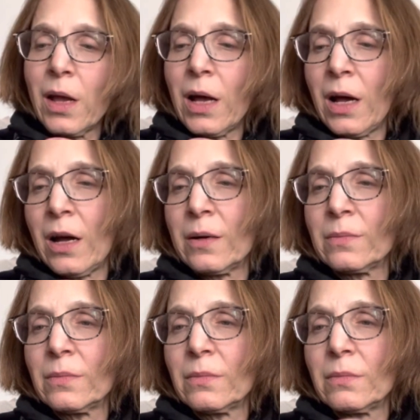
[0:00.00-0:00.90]

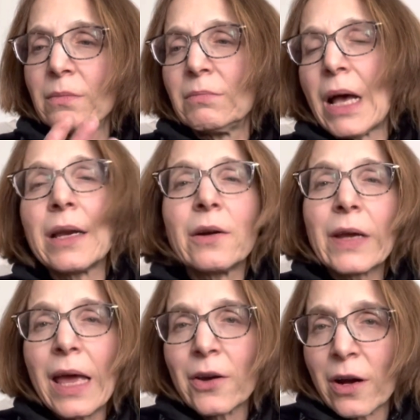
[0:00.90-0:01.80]
Um, I don't,
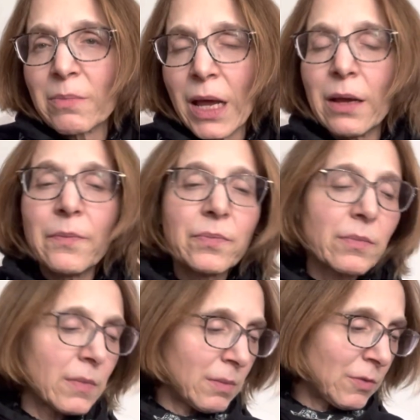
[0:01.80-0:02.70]
can't hurt me.
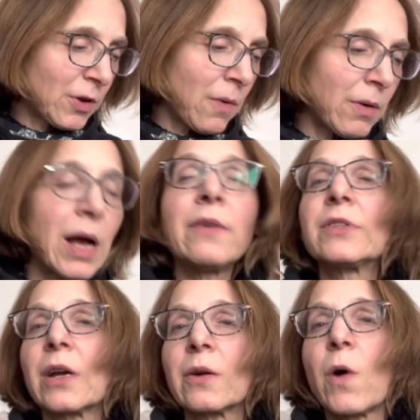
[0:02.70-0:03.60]
So I've
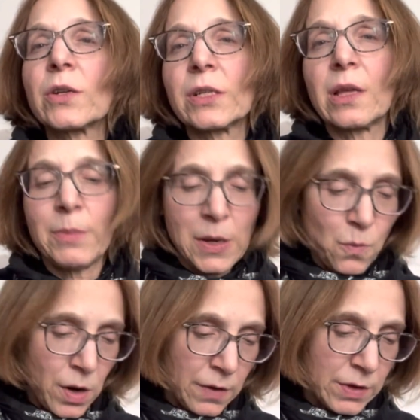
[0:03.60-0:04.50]
started watching them. And
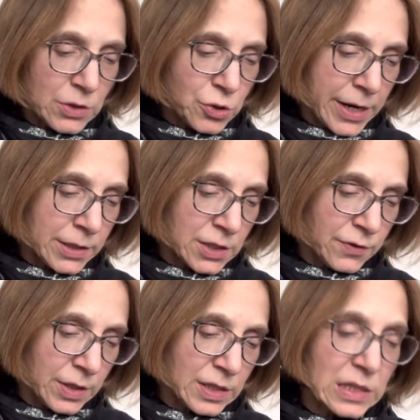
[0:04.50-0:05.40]
one of the trends
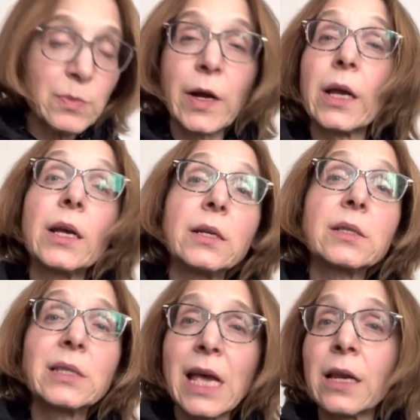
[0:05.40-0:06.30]
for this spring
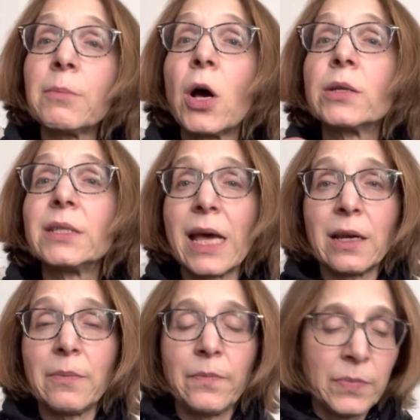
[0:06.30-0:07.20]
is denim on
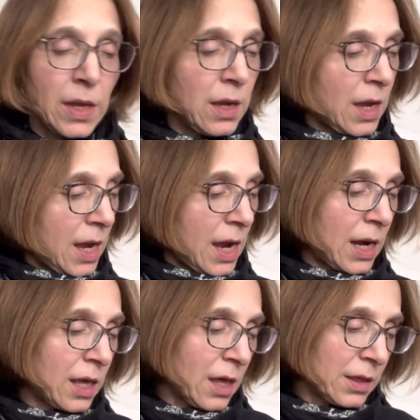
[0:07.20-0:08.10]
denim.
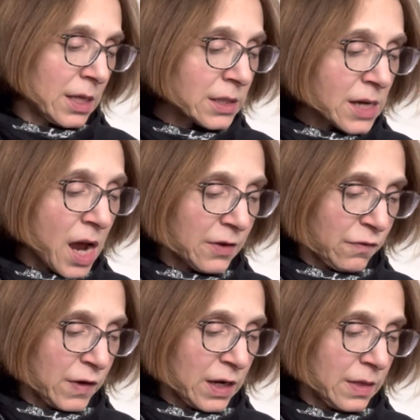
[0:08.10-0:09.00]
And I thought this kind of
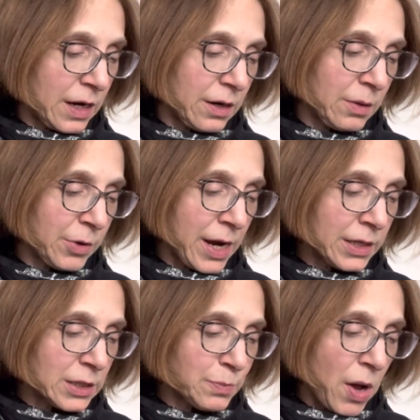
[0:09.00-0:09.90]
fit in there. The brand
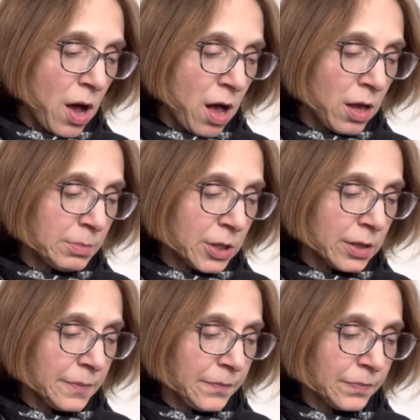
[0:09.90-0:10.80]
is Palmer.